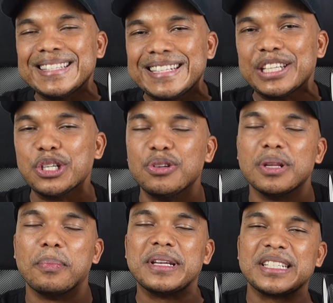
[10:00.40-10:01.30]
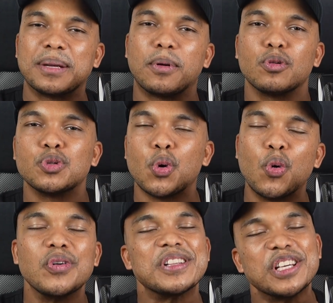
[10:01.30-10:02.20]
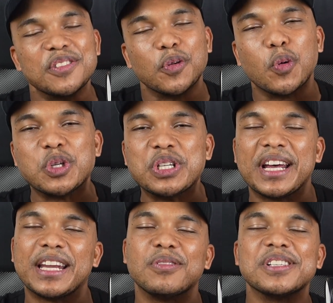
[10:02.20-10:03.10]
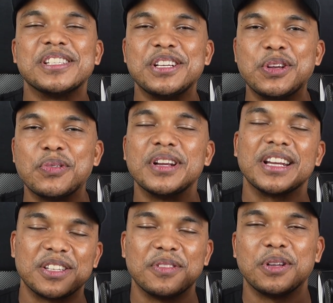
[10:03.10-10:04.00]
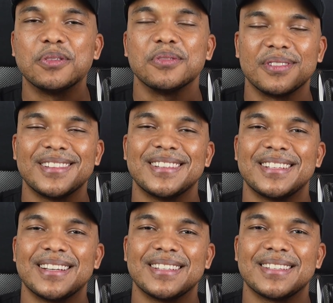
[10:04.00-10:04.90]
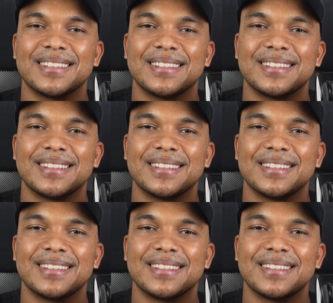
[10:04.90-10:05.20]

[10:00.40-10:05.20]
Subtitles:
teaching you the basics about Tor. Thank you for watching, and I will see you in the next video. Cheers.